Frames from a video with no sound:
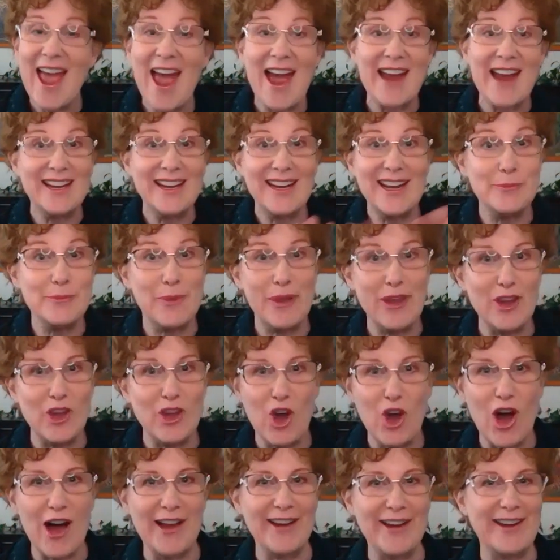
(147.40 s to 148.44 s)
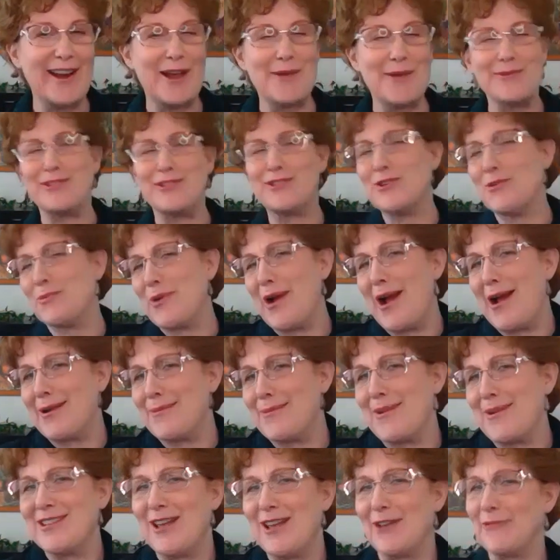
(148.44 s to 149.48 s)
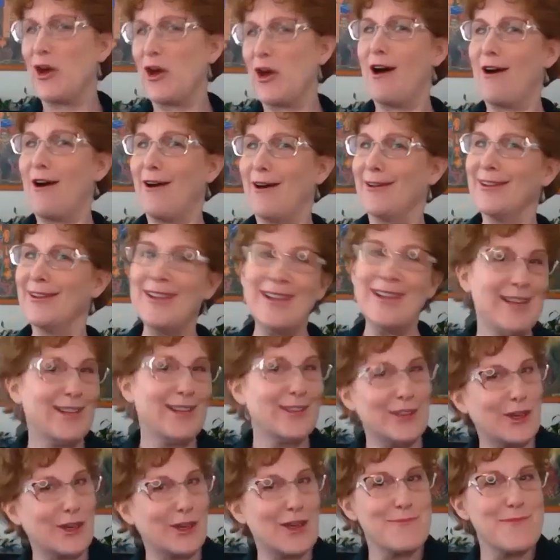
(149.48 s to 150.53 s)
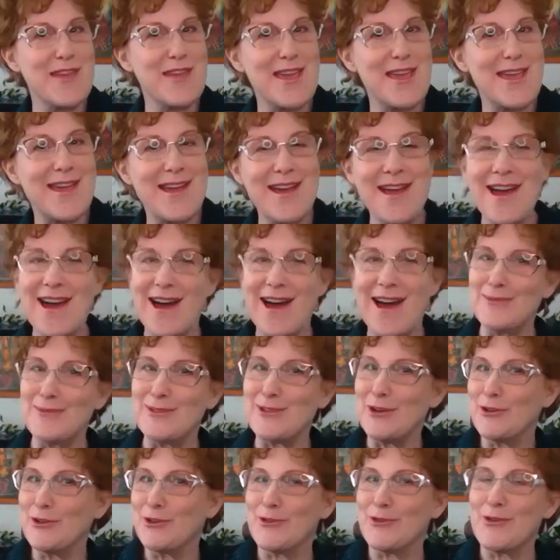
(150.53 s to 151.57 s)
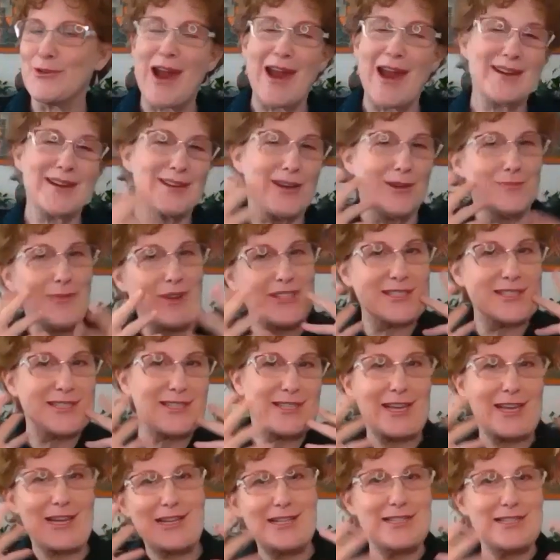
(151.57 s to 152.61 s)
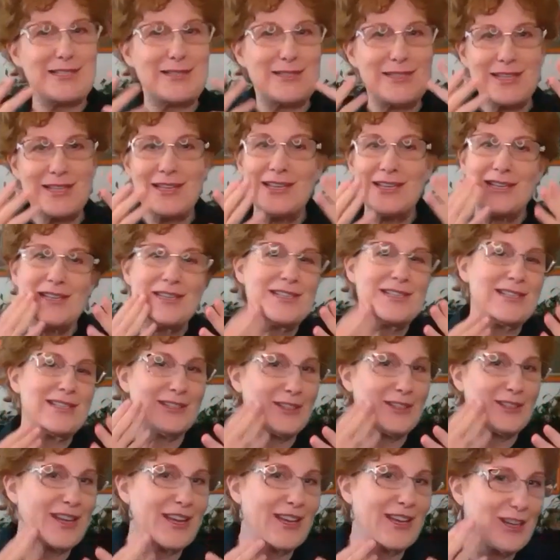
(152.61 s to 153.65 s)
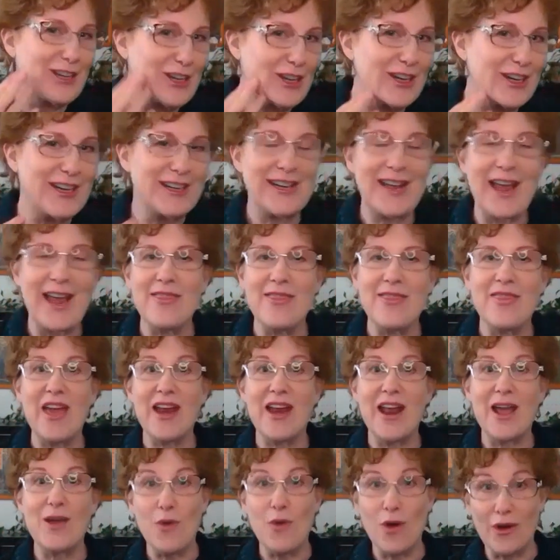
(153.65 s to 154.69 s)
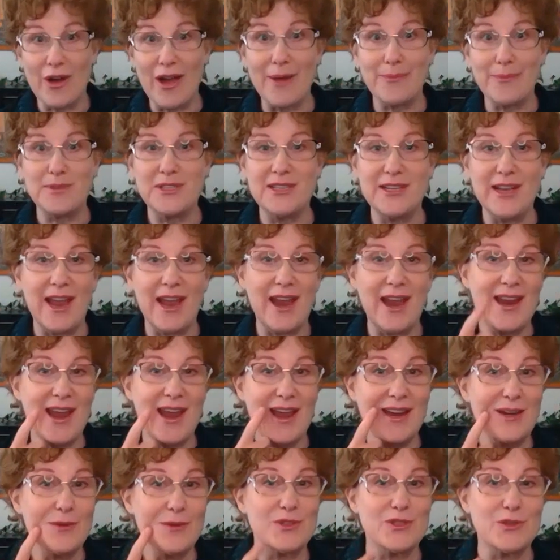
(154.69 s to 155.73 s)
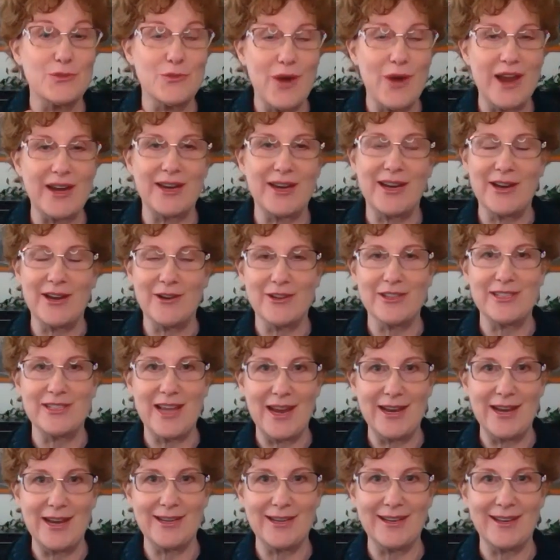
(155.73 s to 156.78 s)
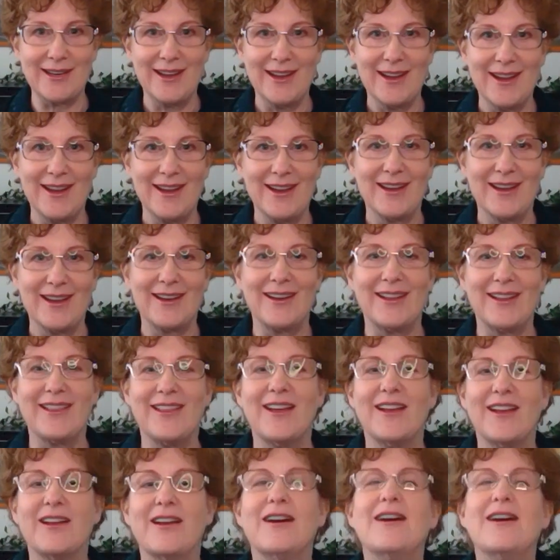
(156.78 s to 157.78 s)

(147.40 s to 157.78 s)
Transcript: And it had been gone, and I was so proud of myself. Ah, look at me. I'm so great. All my skin is looking good. And then I woke up today, and it was red and irritated. And I thought,